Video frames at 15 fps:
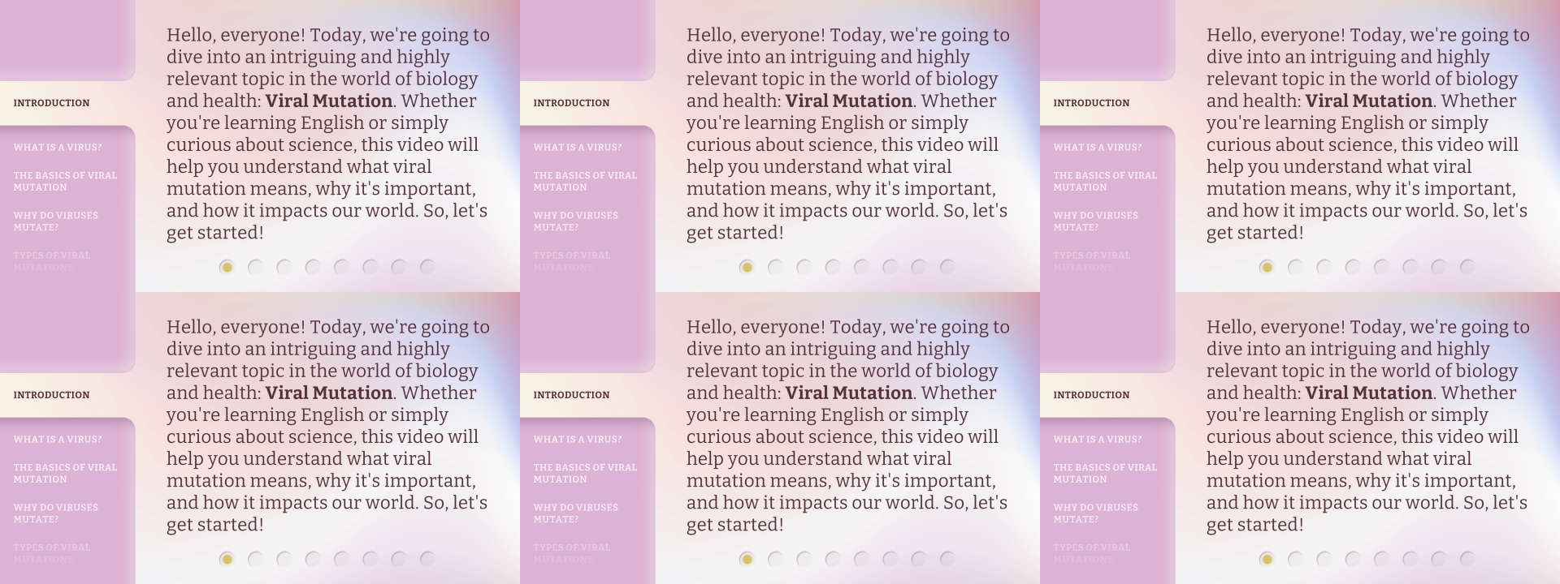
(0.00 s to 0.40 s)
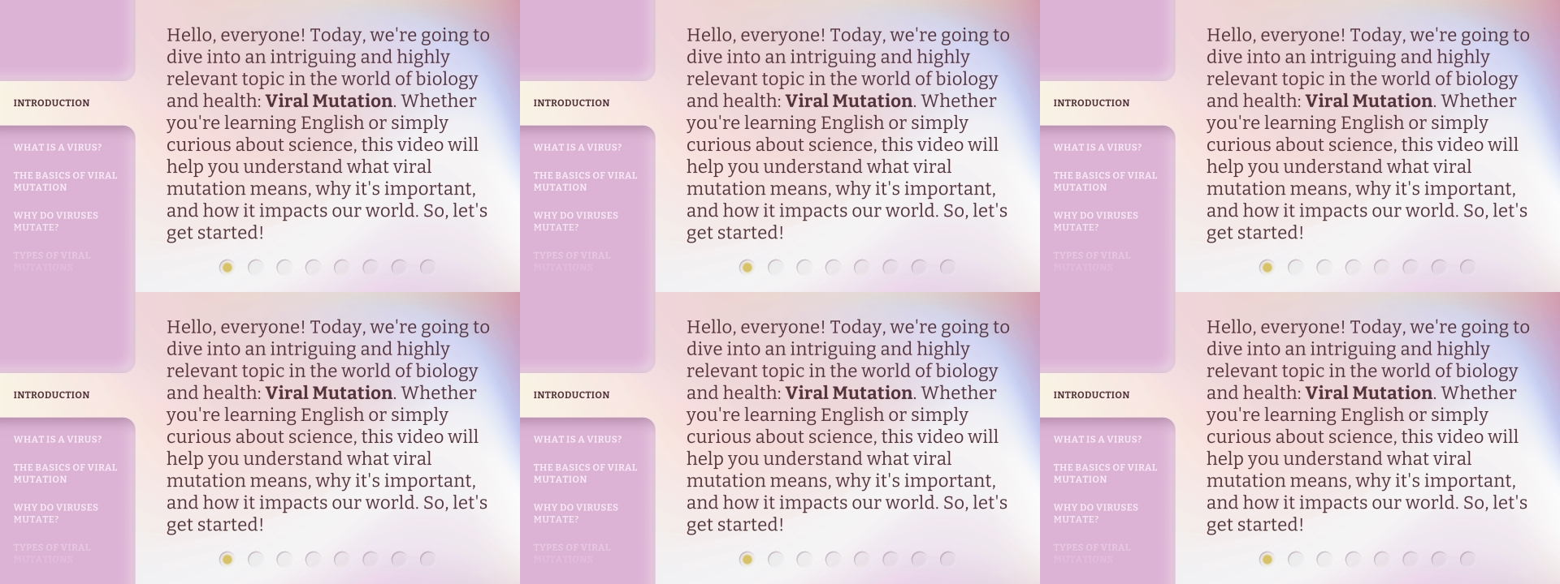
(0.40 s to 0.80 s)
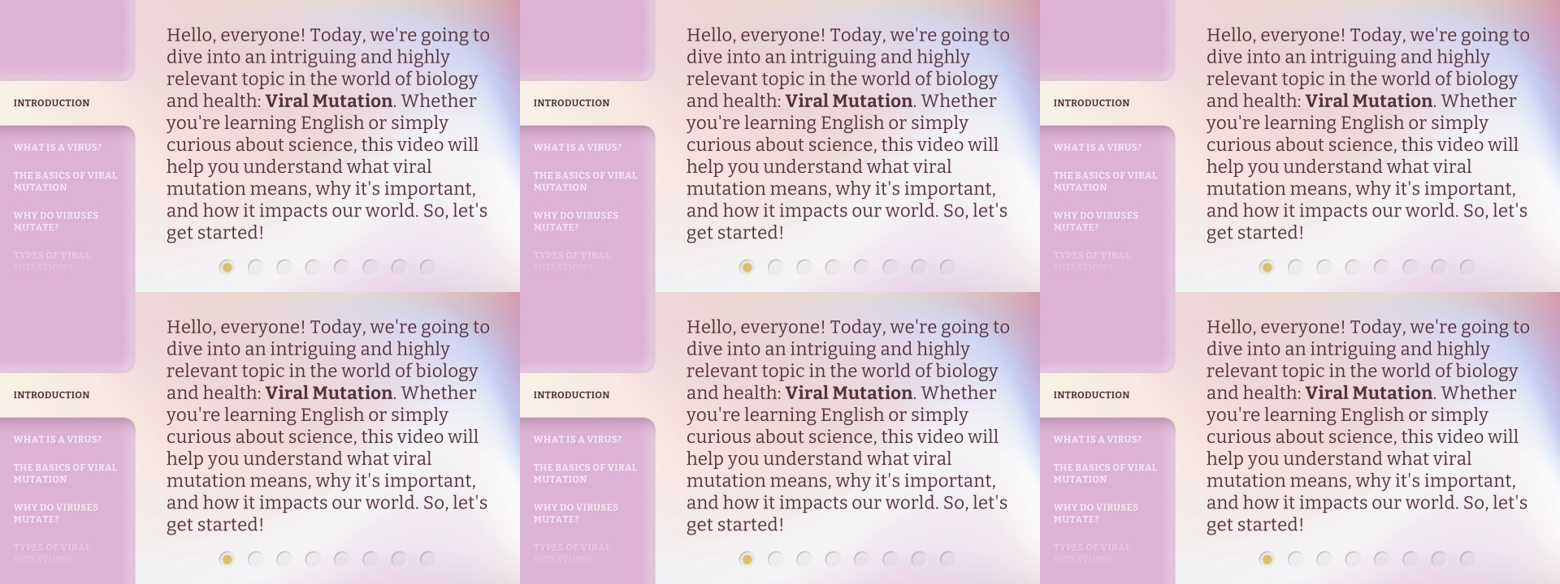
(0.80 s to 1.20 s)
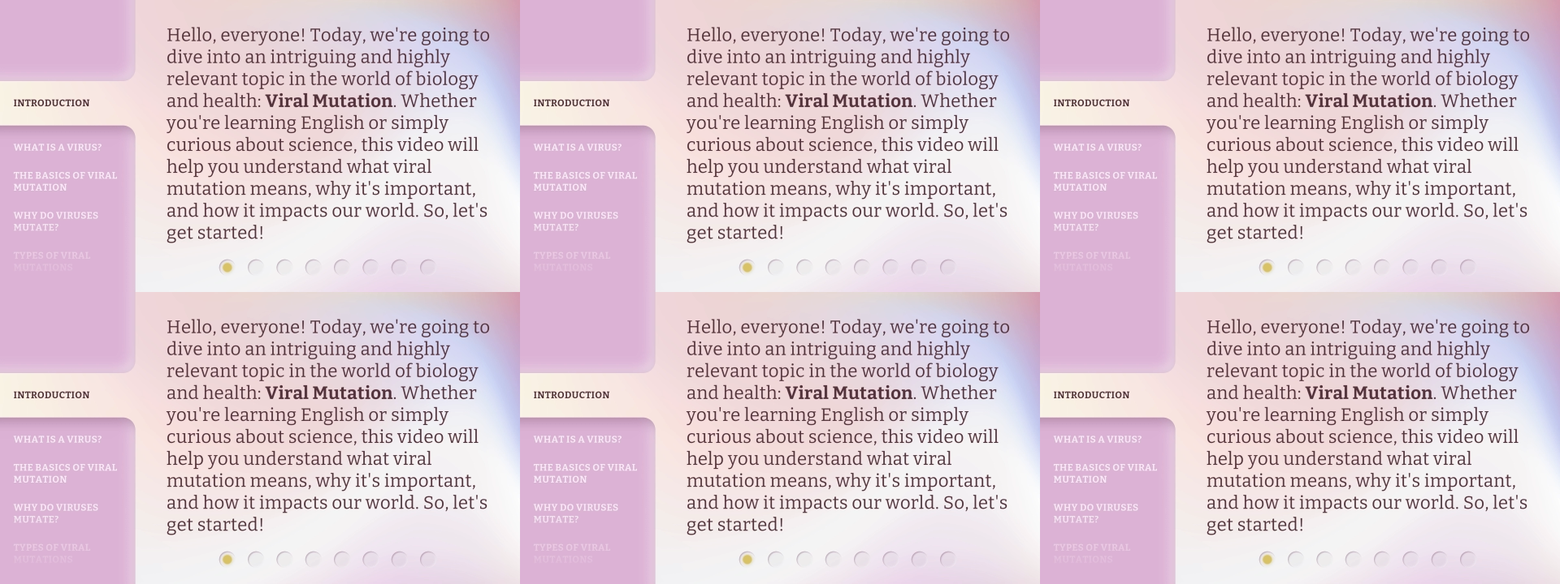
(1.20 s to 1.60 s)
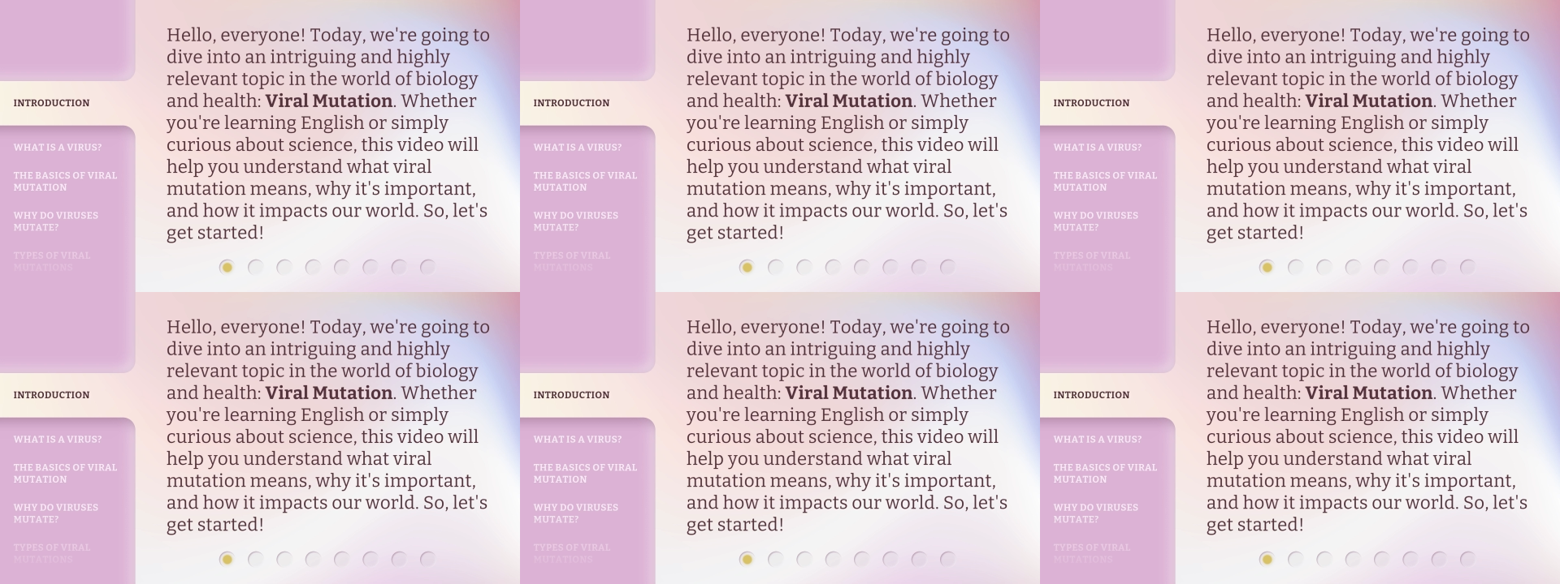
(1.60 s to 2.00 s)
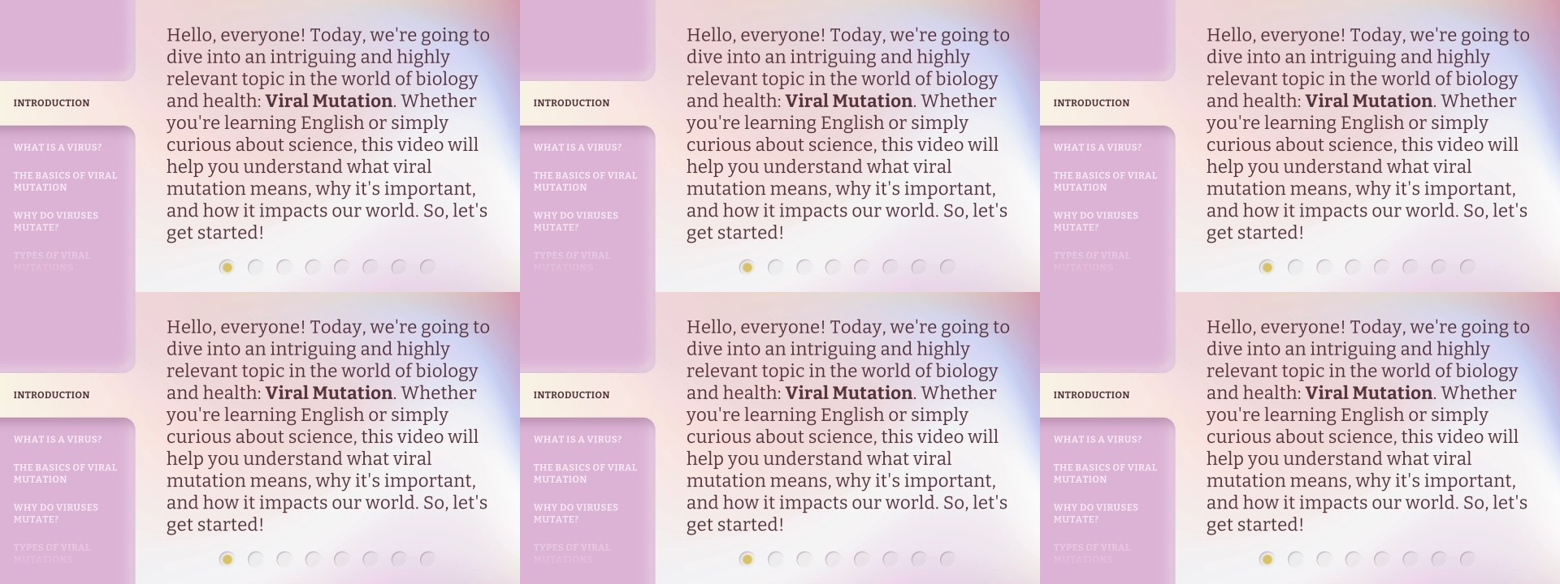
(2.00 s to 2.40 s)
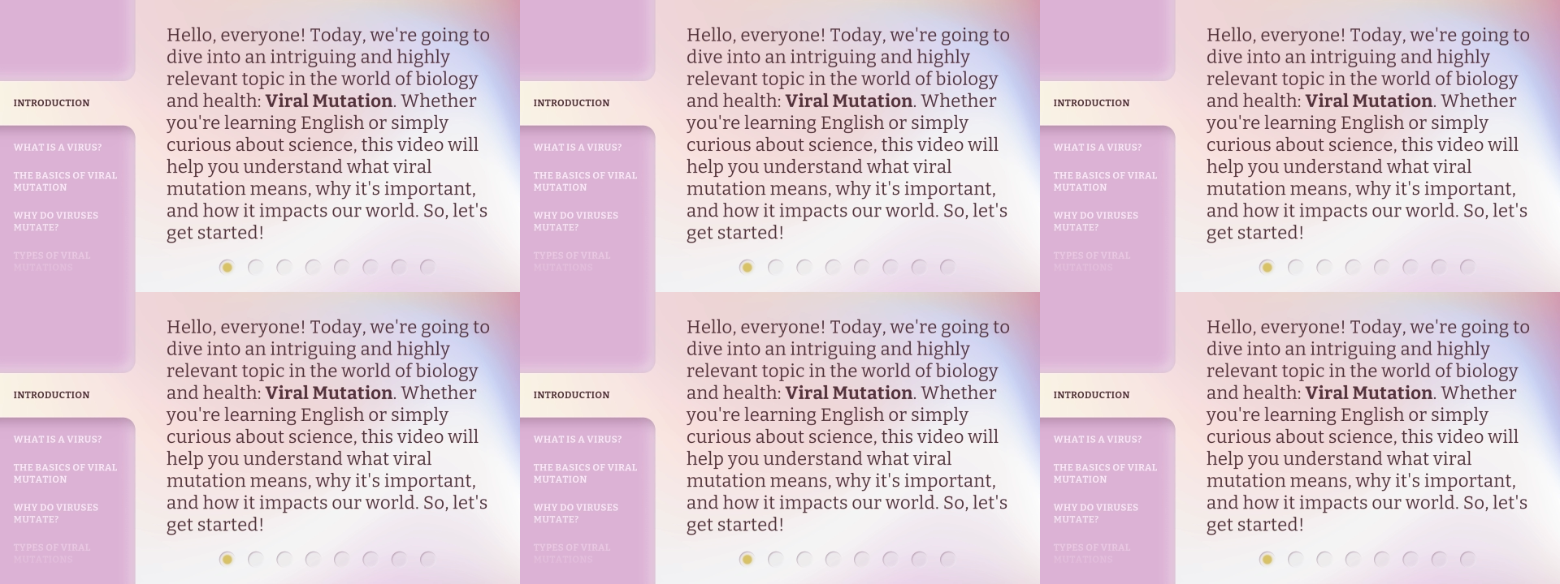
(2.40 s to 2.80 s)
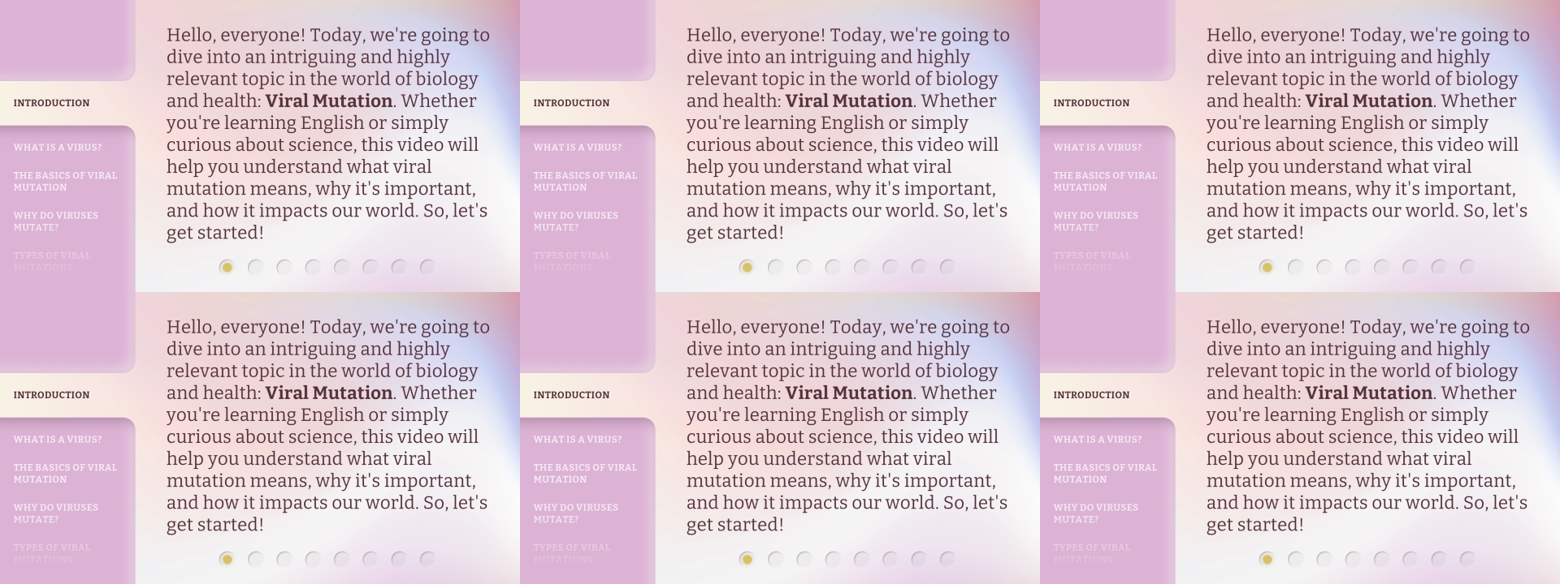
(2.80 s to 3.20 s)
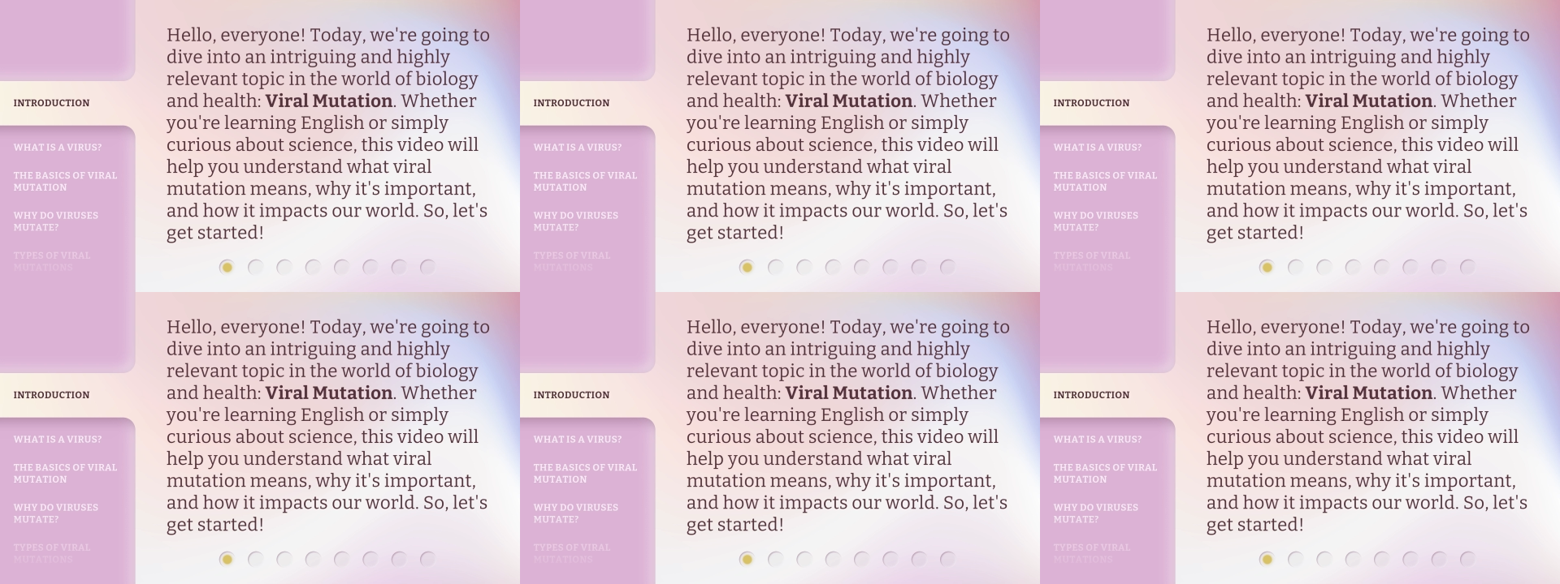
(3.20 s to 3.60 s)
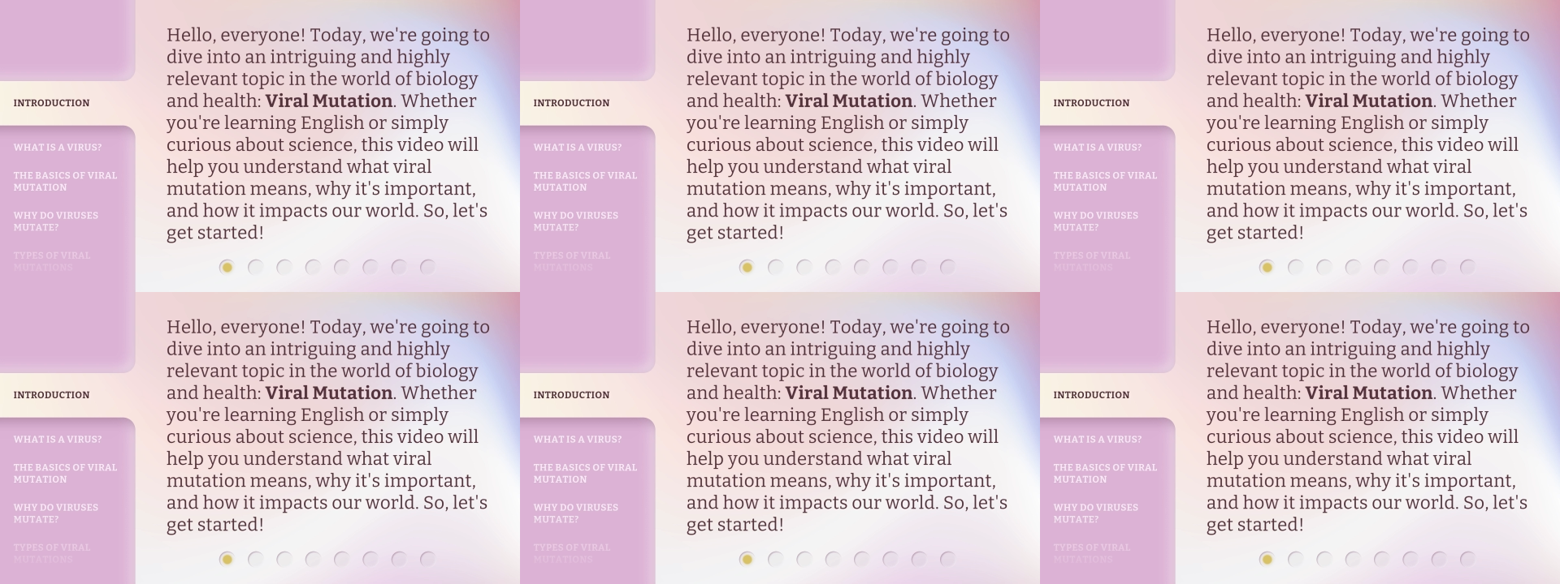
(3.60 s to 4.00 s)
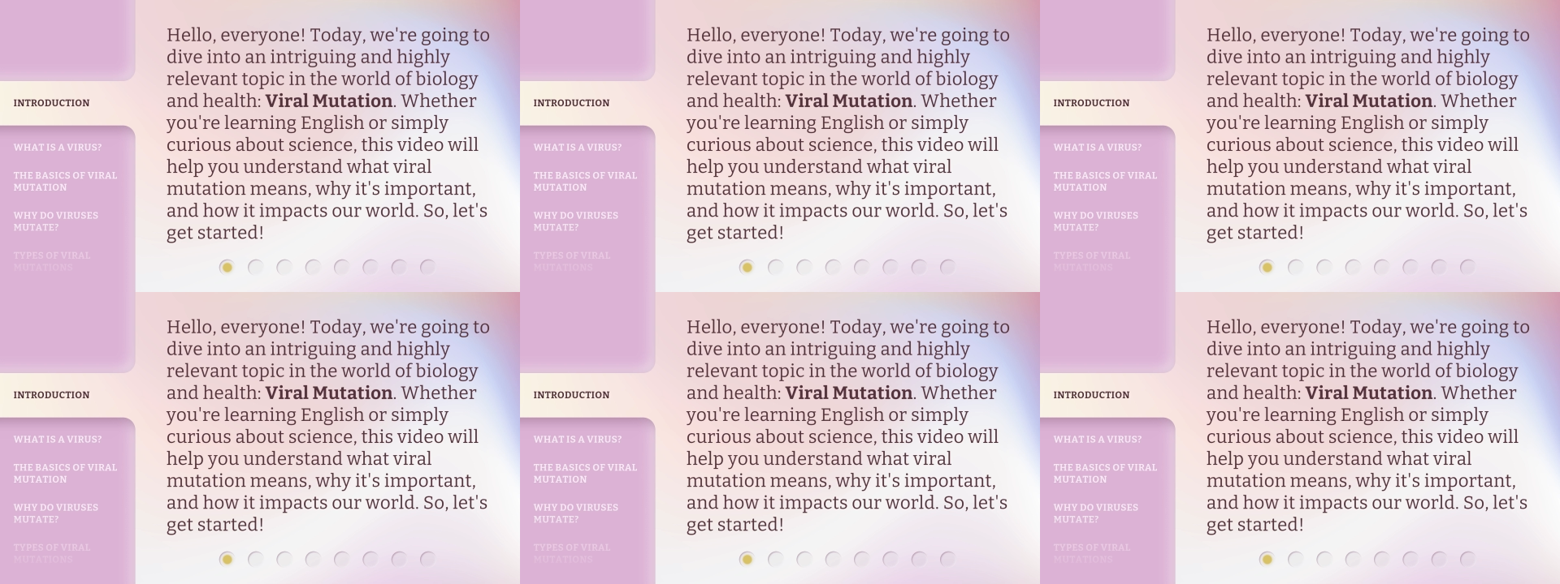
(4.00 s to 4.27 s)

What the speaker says: Nobody's mouth can be seen.